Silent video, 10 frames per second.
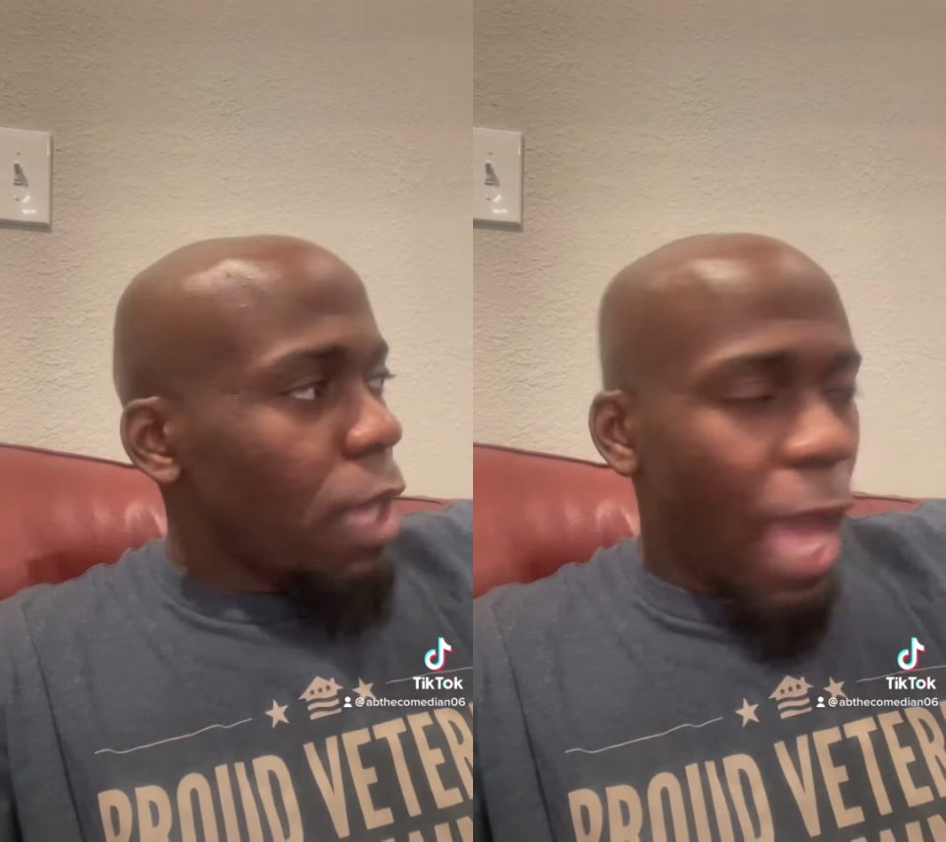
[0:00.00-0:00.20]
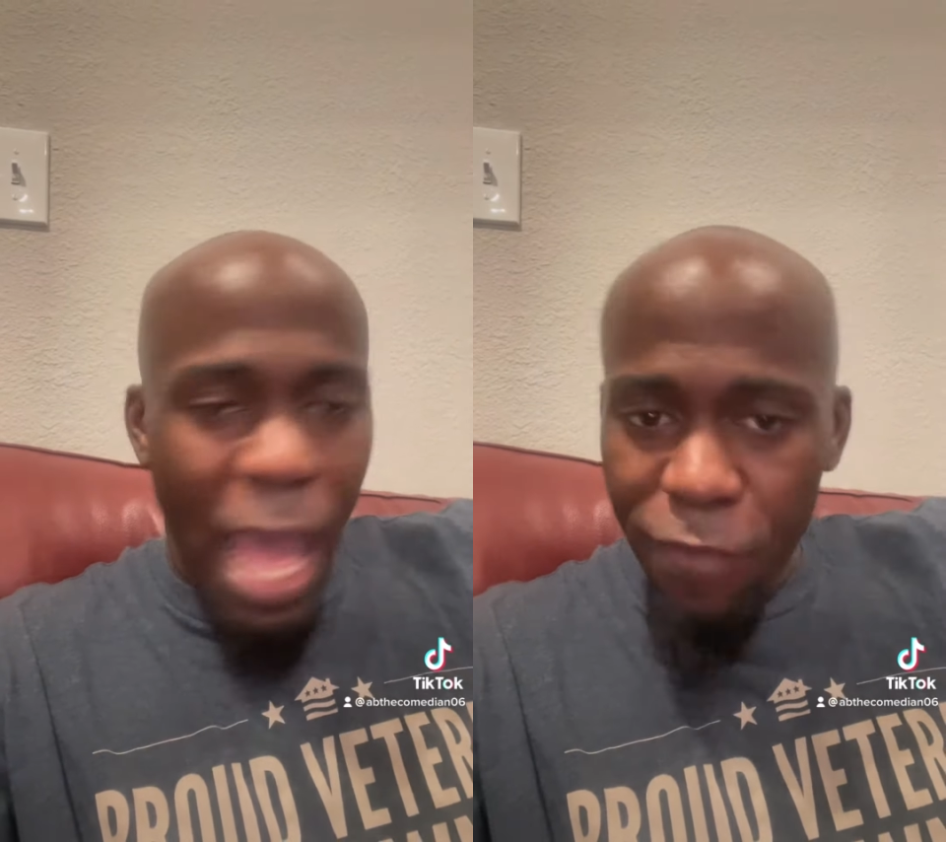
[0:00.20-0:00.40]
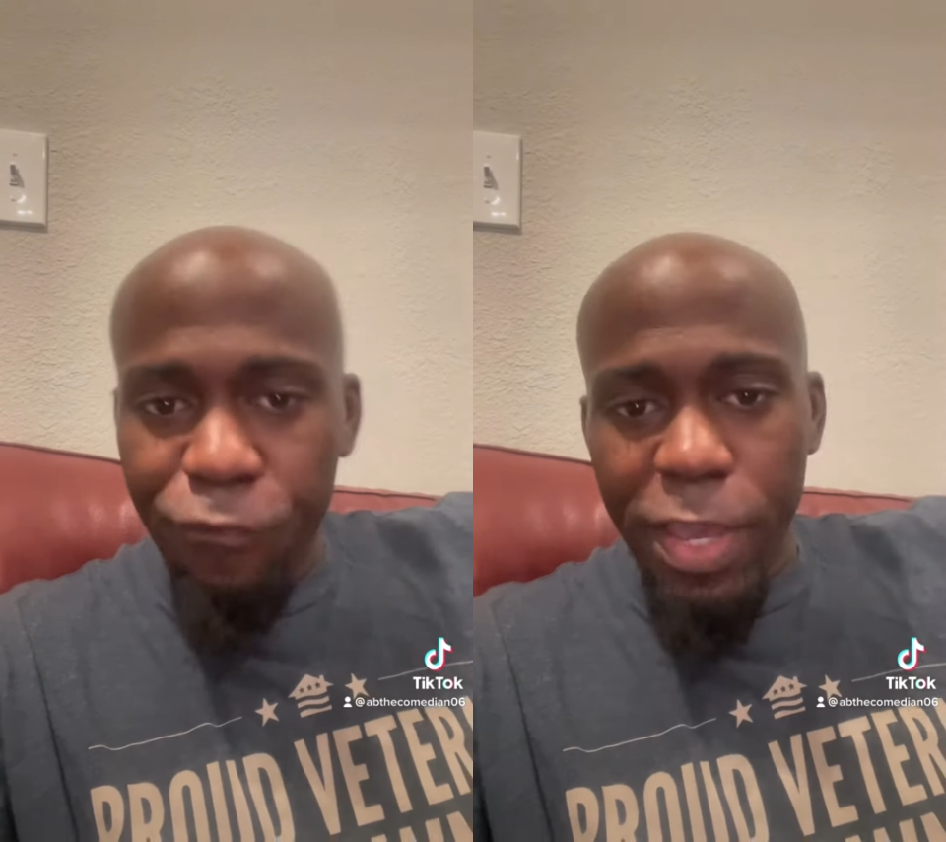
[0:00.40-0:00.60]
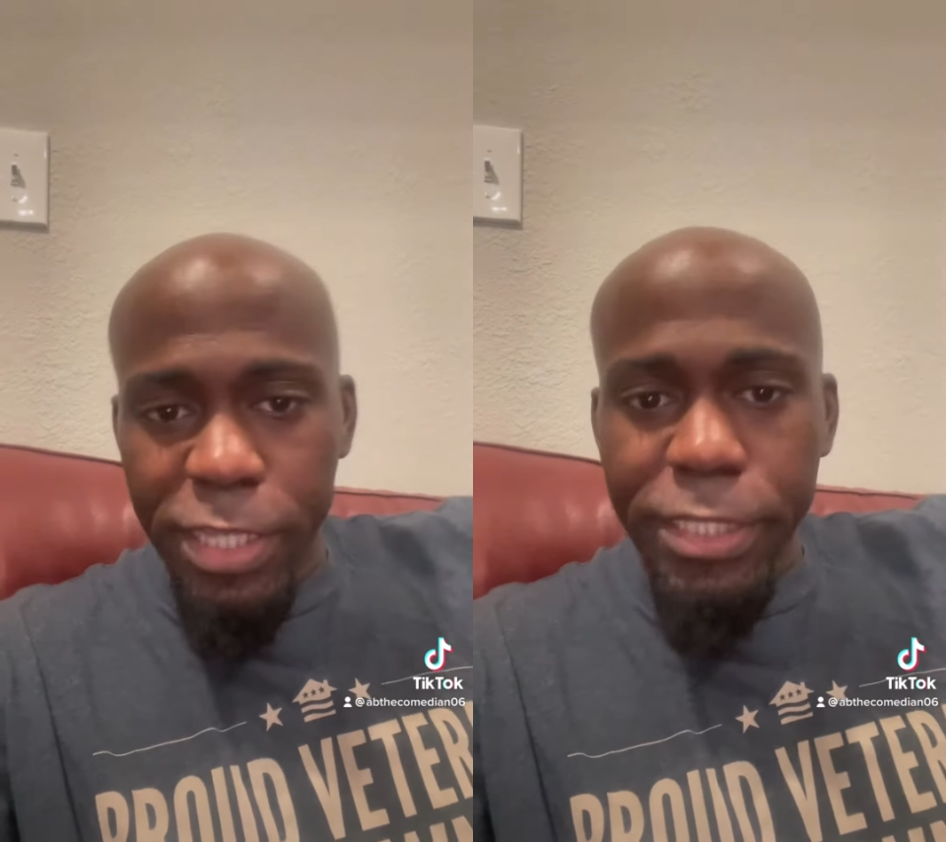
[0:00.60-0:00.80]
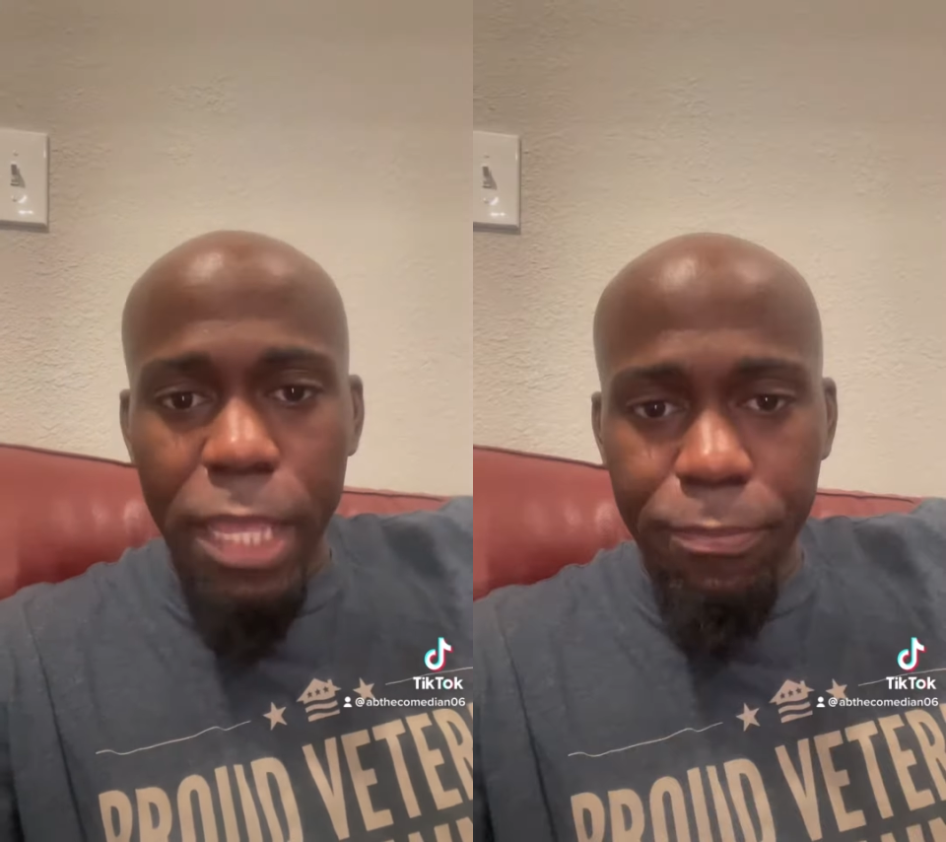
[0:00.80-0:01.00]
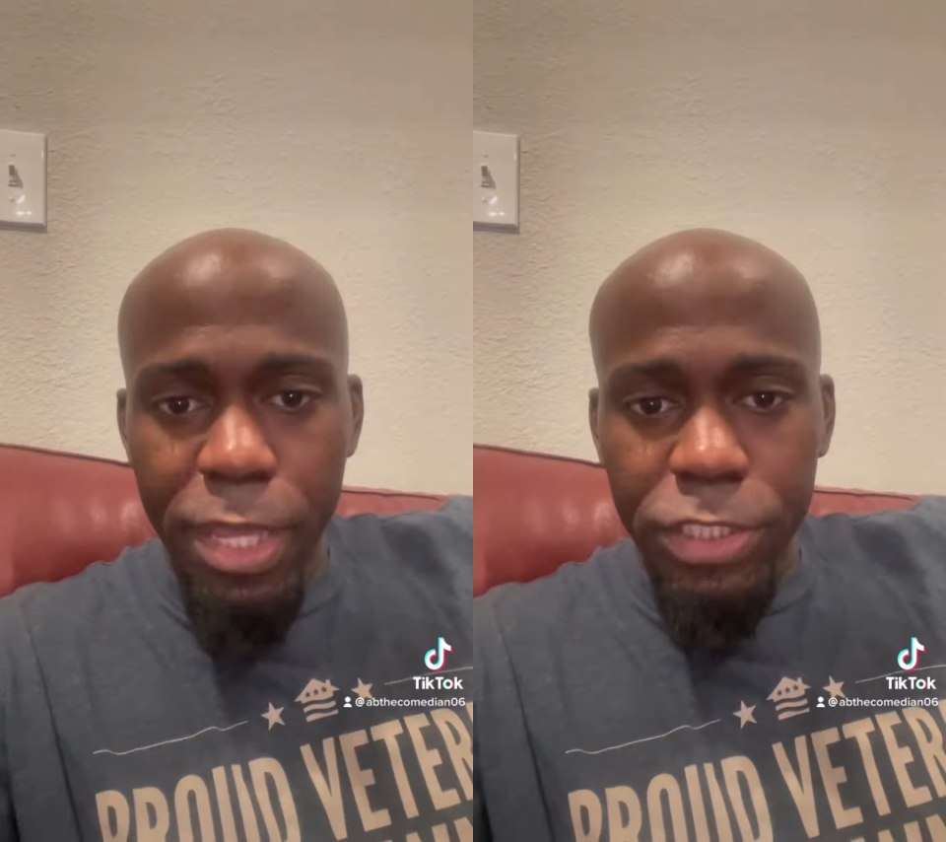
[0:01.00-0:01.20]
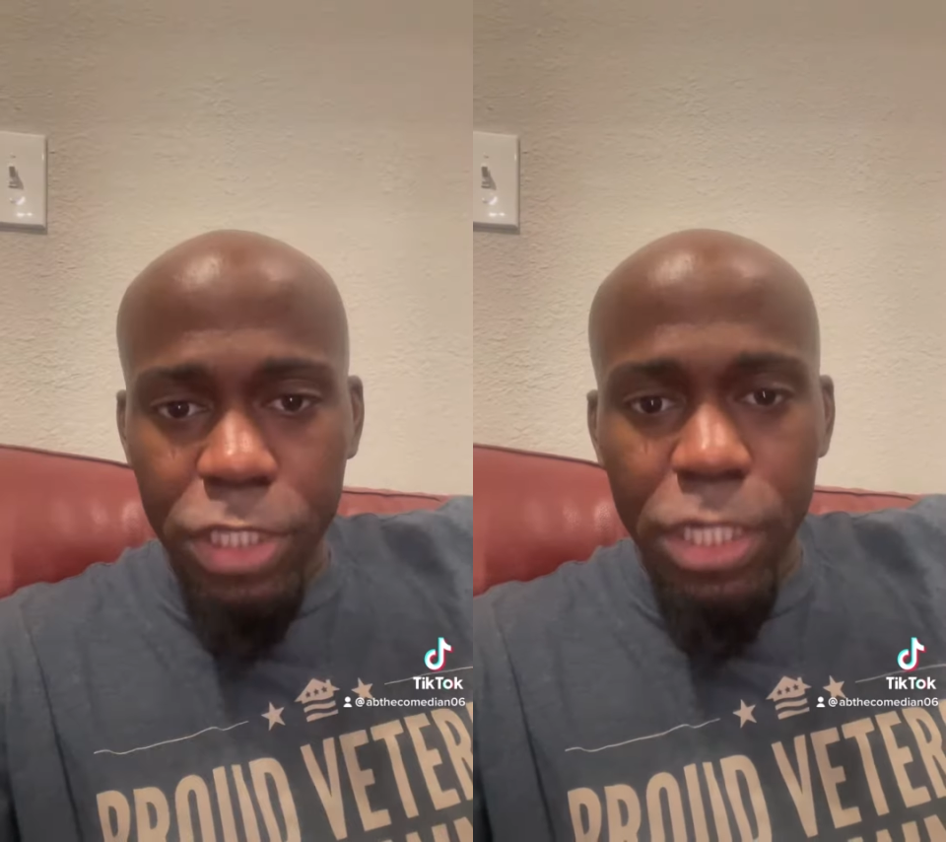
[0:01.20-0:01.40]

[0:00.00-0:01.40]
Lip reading: I fix that bitch,